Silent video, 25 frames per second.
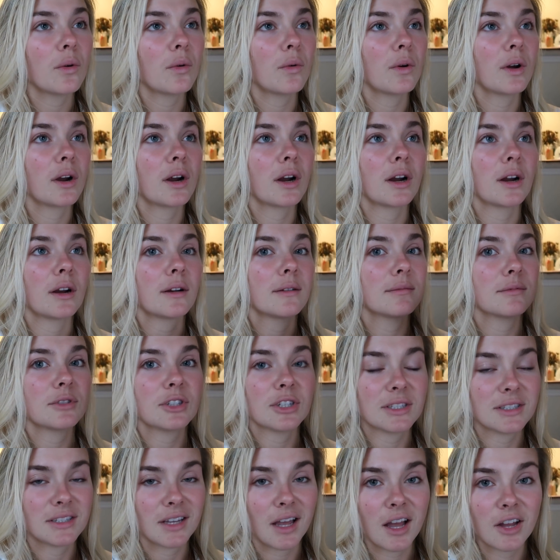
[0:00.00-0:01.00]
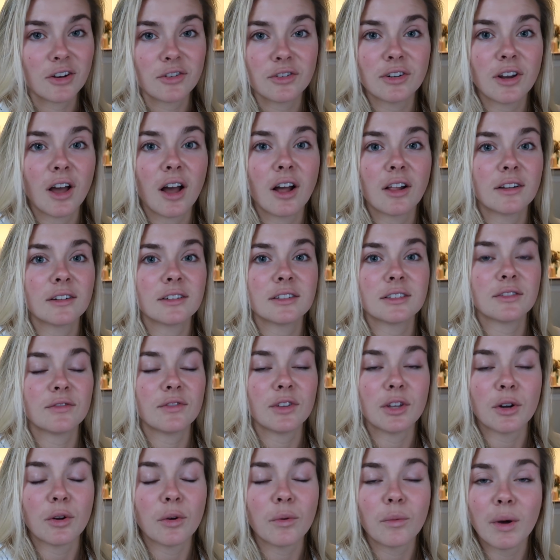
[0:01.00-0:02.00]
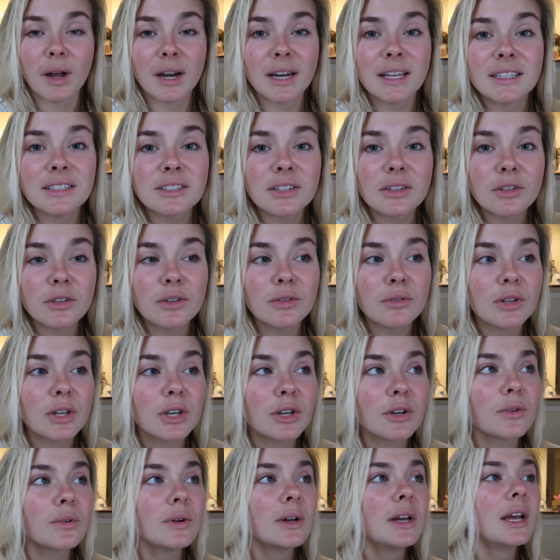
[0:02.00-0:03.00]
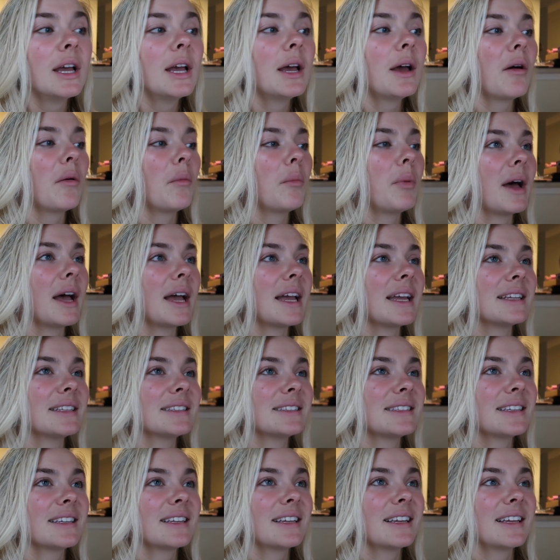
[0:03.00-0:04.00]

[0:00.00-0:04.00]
or just $100 if you don't want it to Lulu. But